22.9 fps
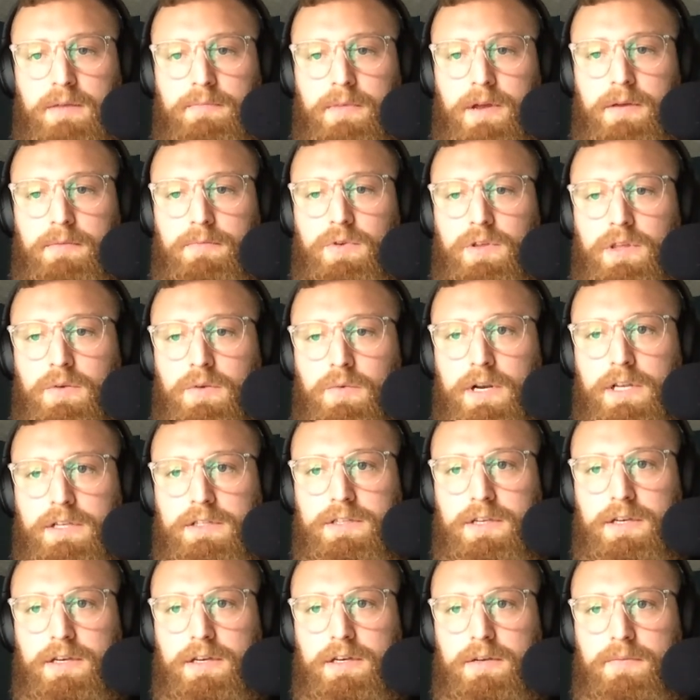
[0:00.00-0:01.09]
I'm really wanting
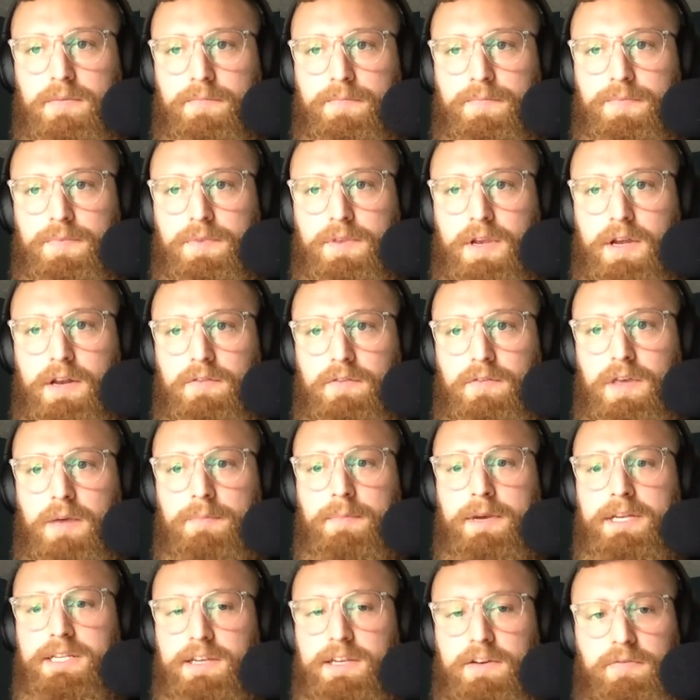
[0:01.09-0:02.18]
to kind of get
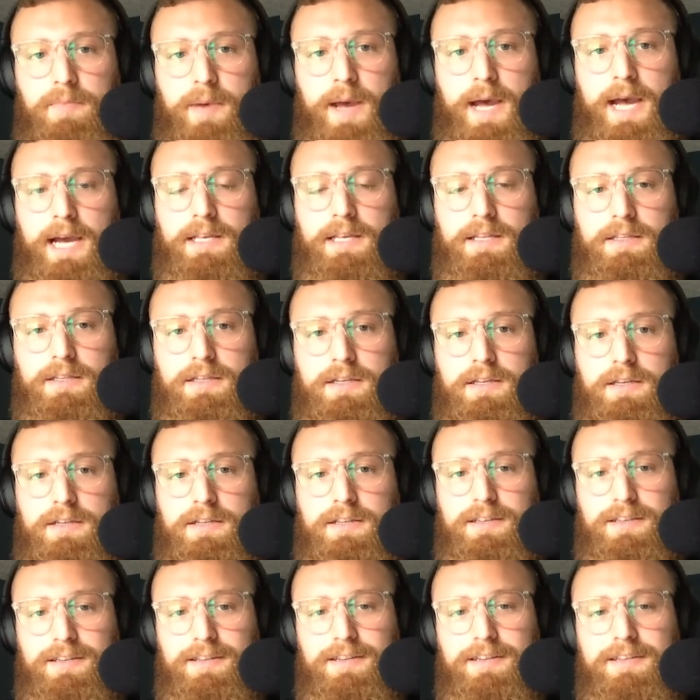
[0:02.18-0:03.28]
myself back to